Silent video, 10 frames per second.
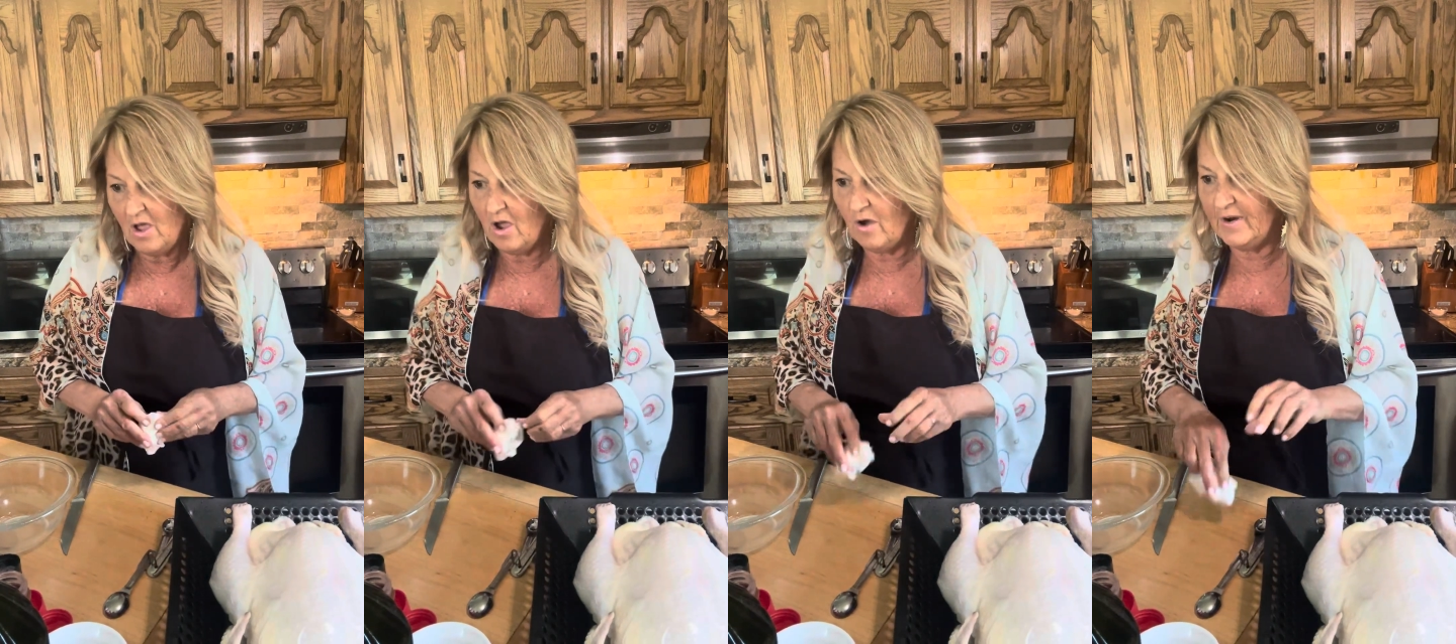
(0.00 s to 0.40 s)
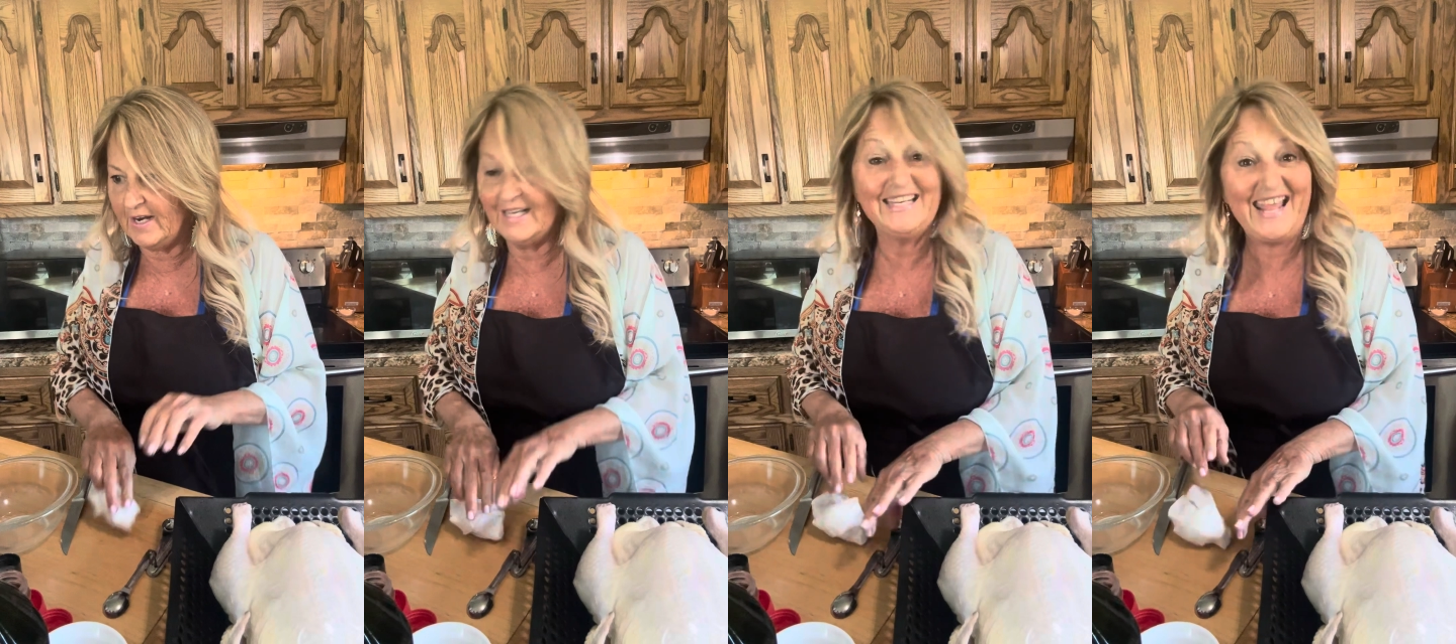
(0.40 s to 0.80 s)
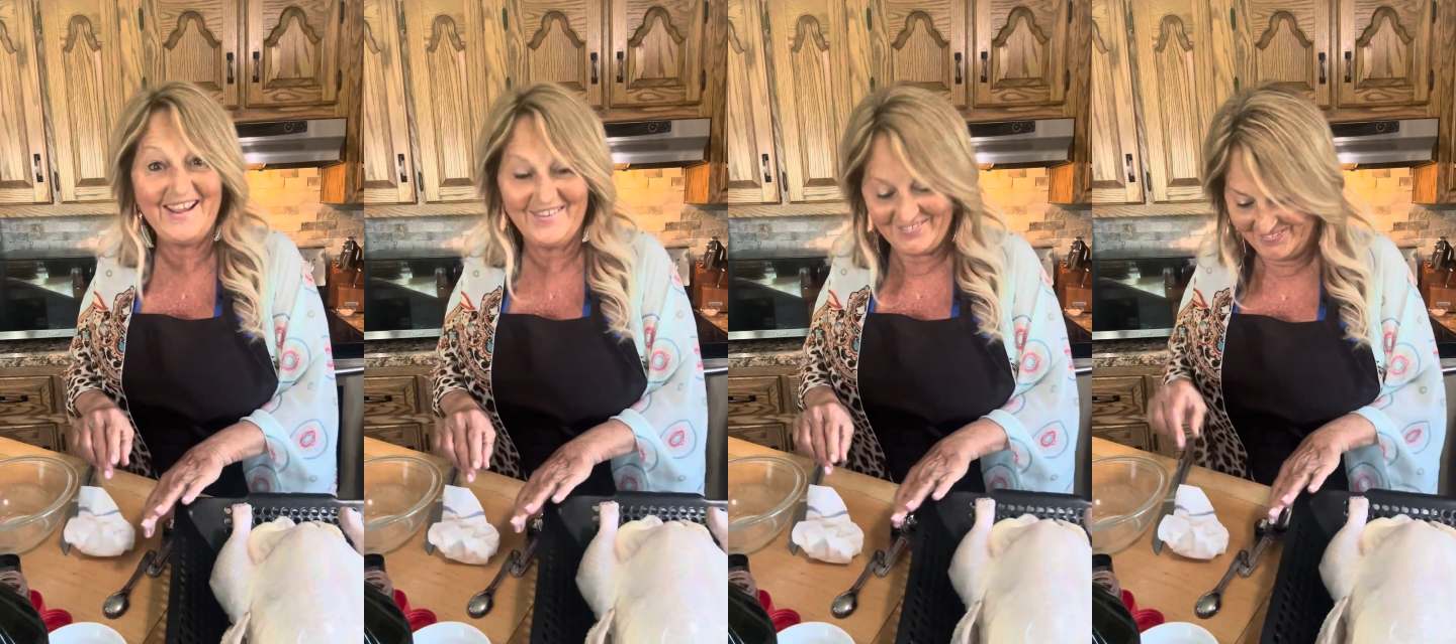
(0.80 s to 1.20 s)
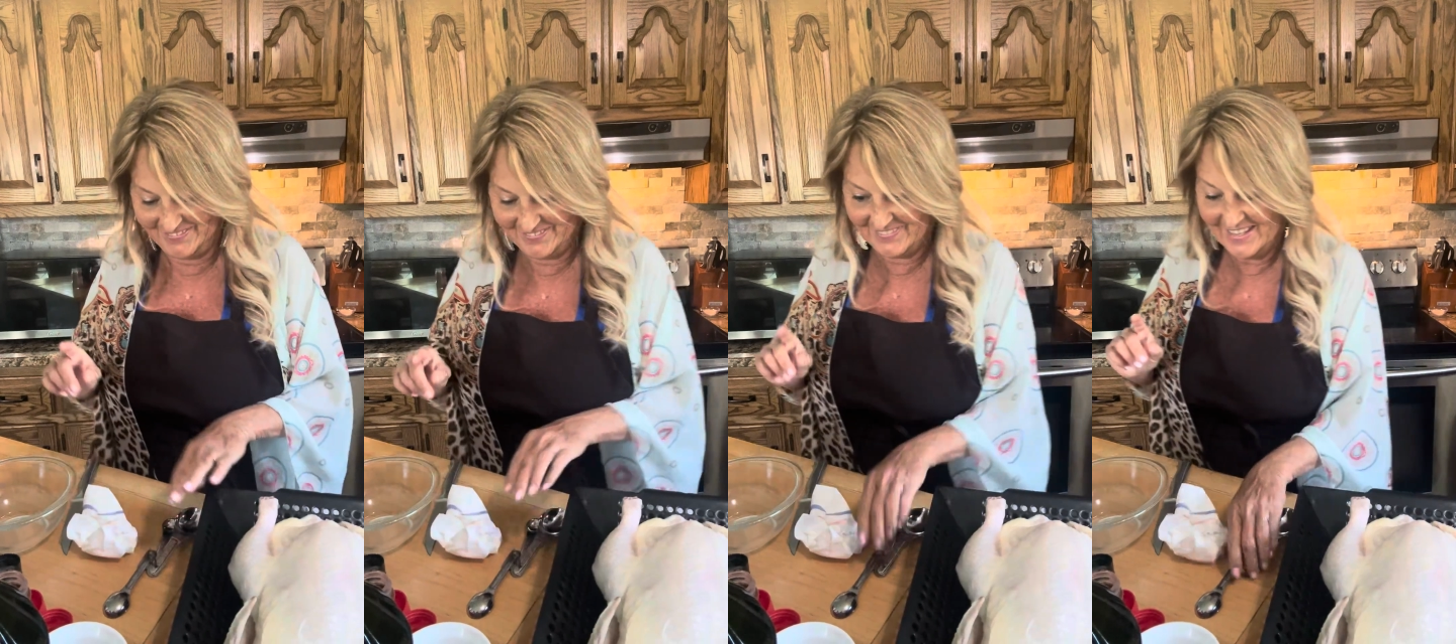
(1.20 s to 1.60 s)
All right, now
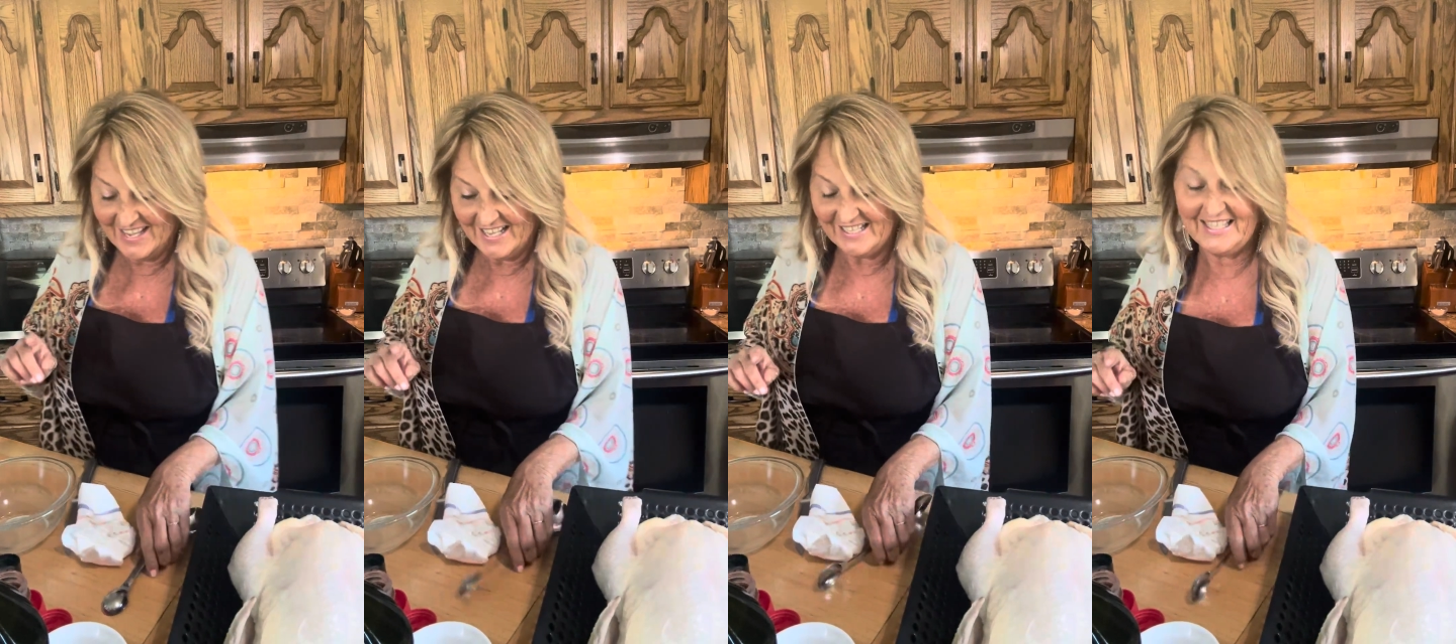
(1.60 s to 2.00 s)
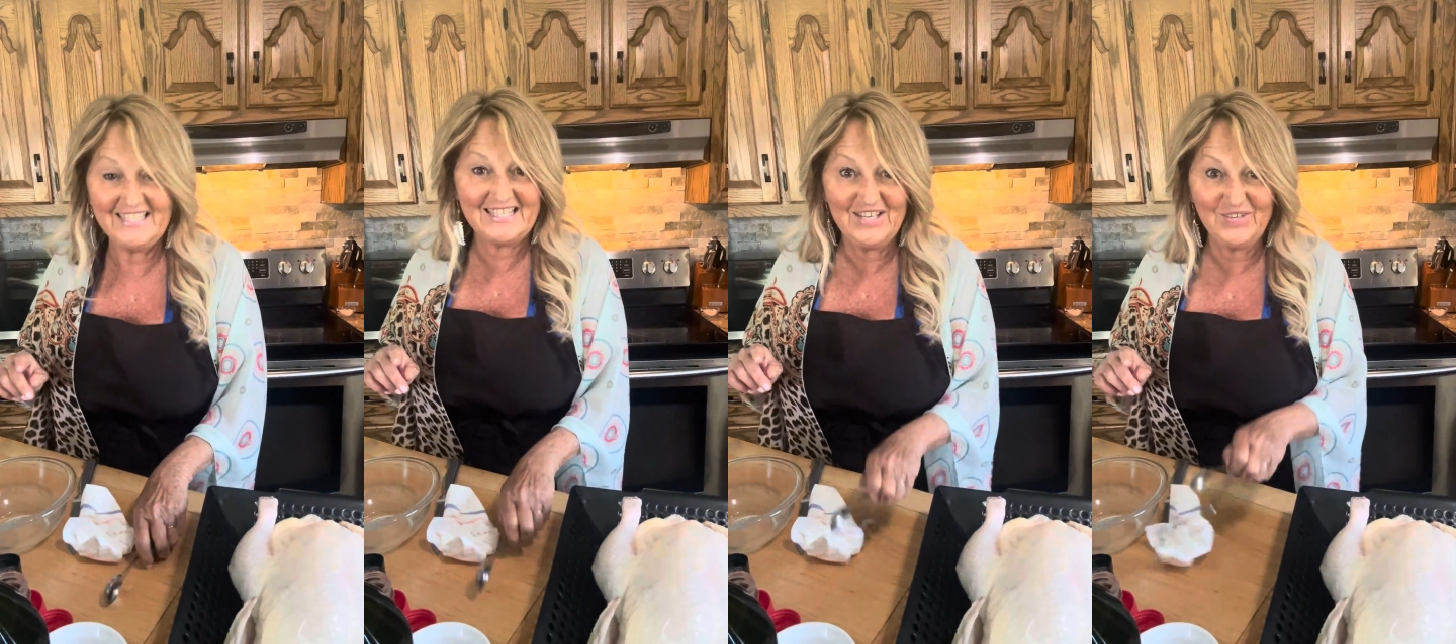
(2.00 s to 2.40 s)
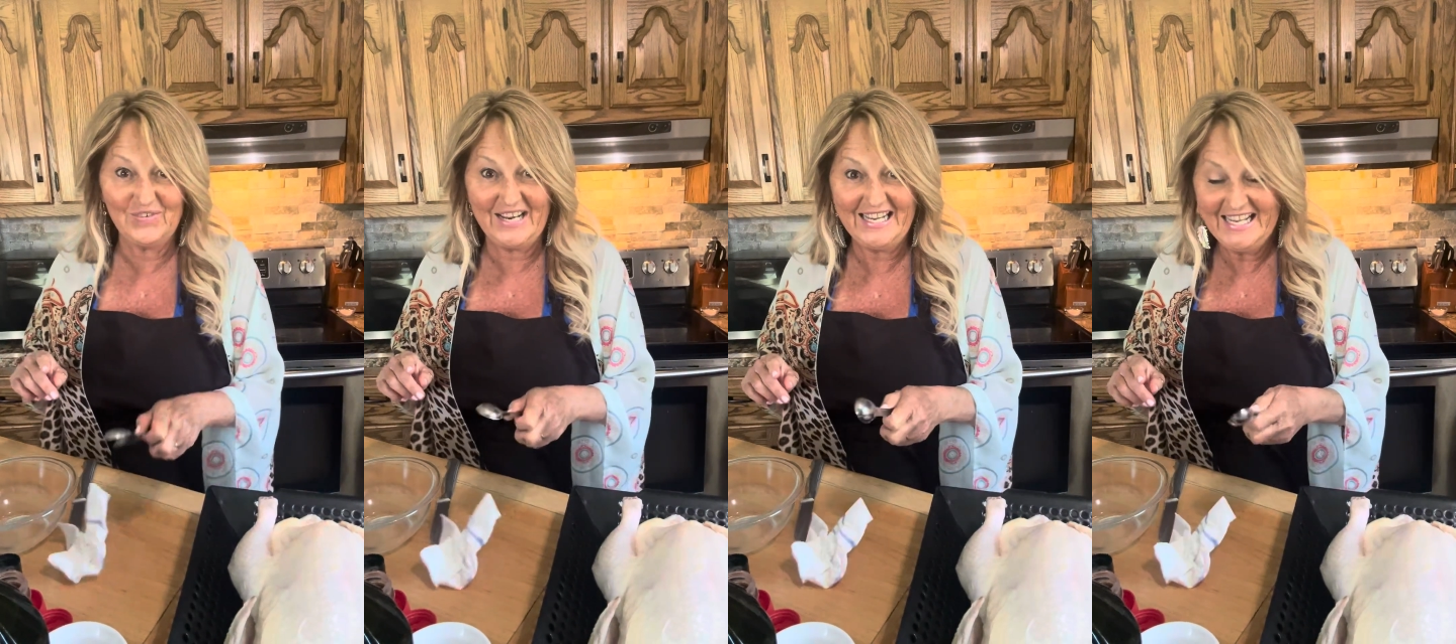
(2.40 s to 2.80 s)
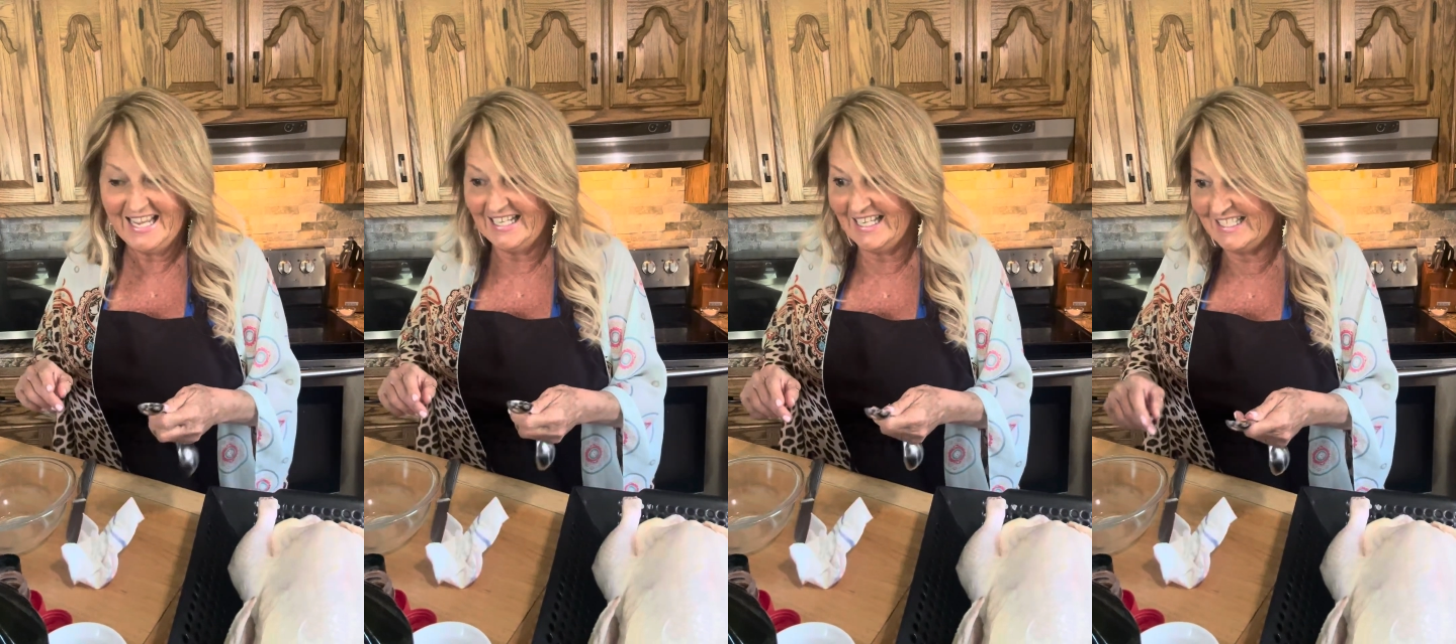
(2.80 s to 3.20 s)
Let's get ready
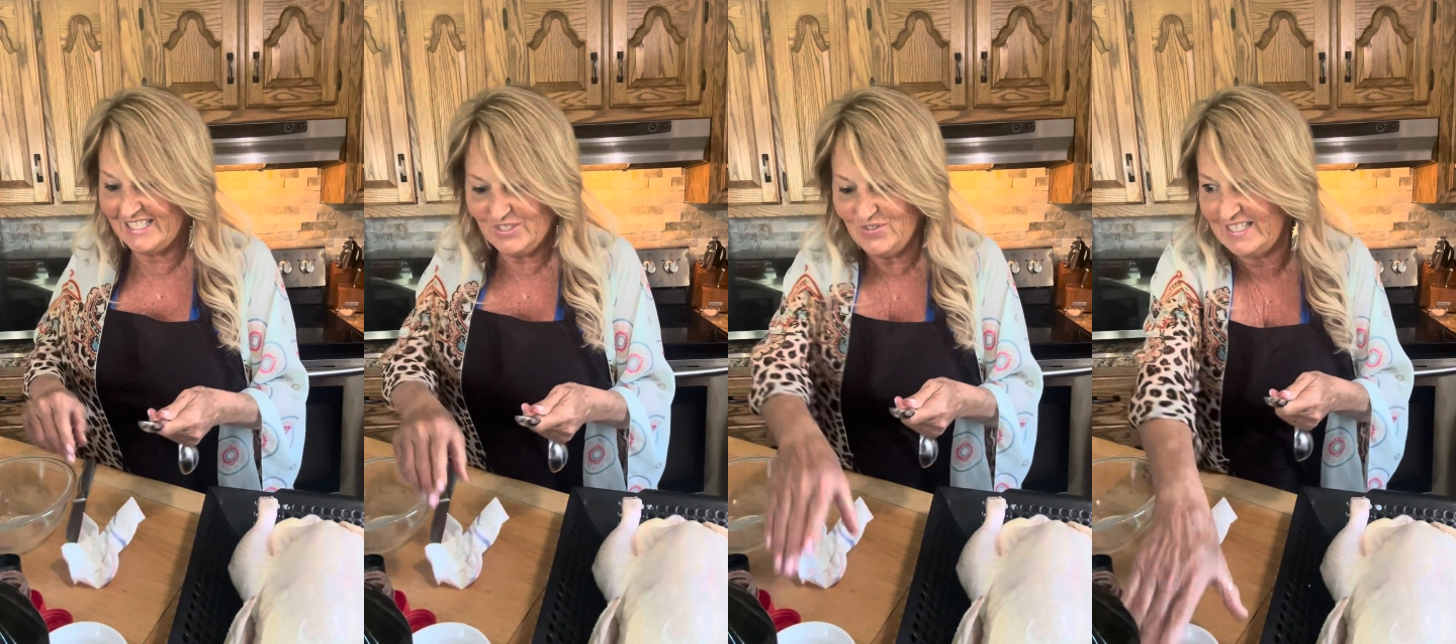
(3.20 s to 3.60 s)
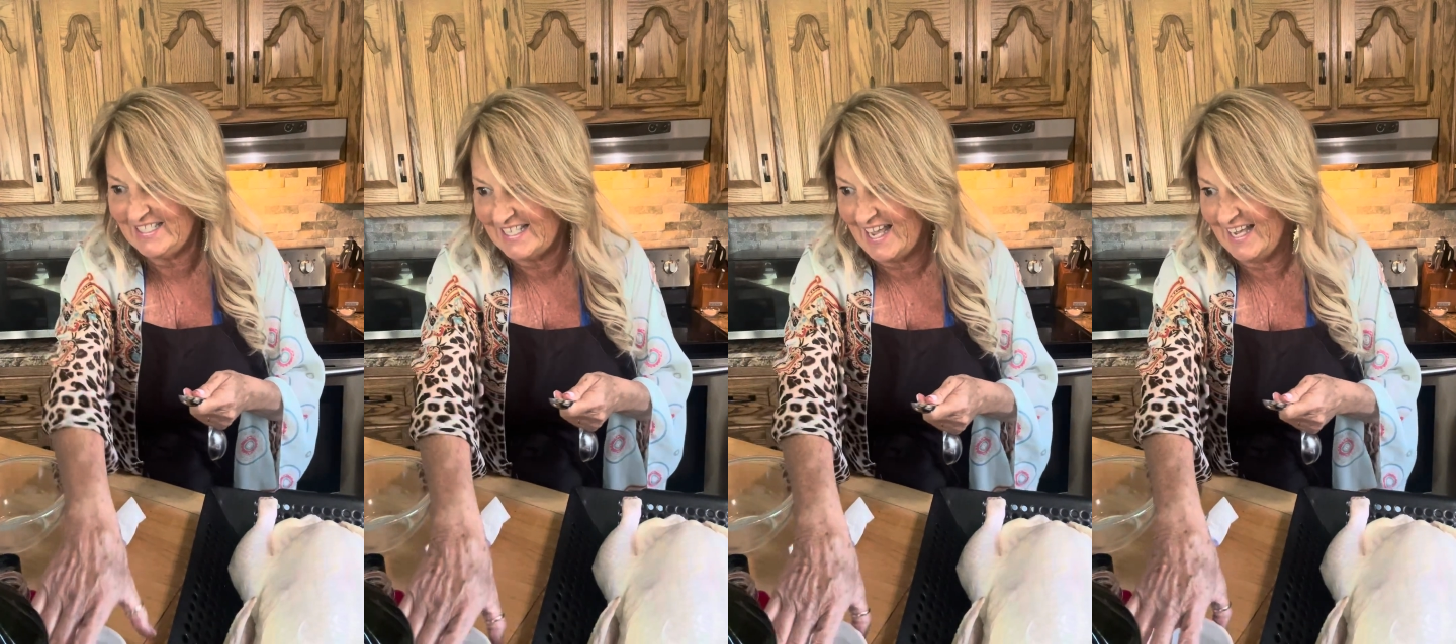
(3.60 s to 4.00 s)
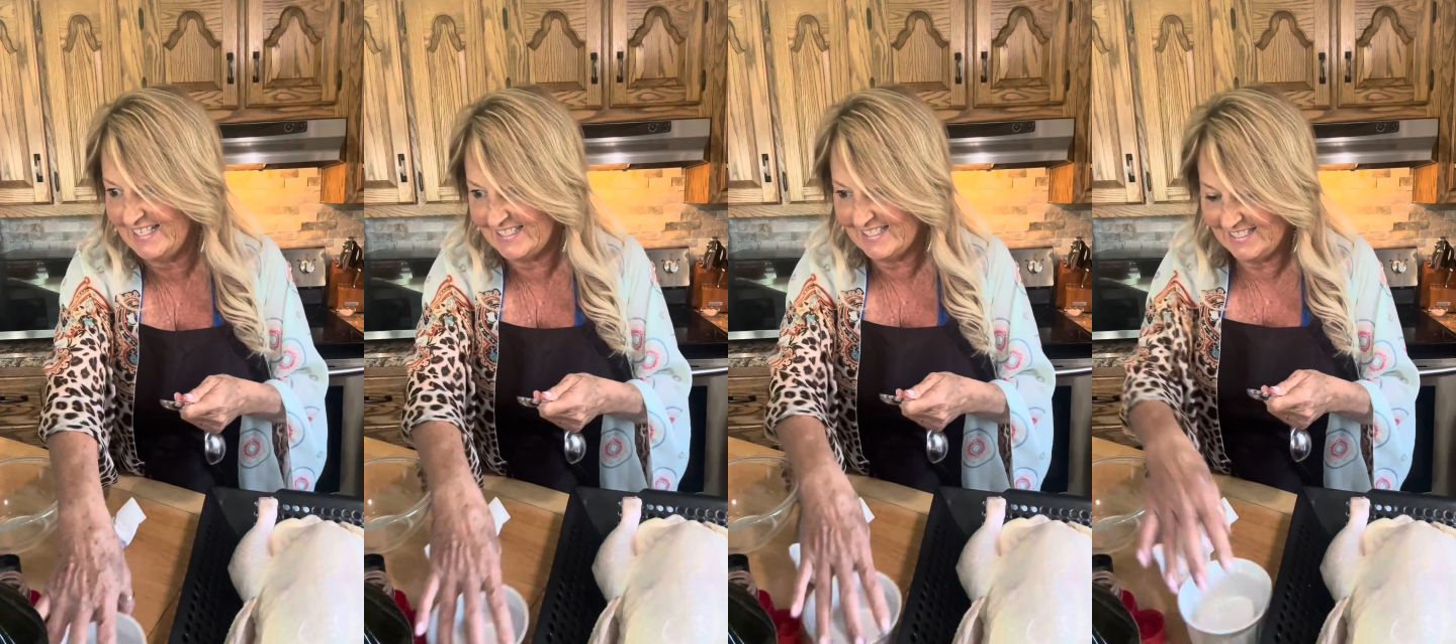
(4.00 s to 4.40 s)
and let's do this, guys.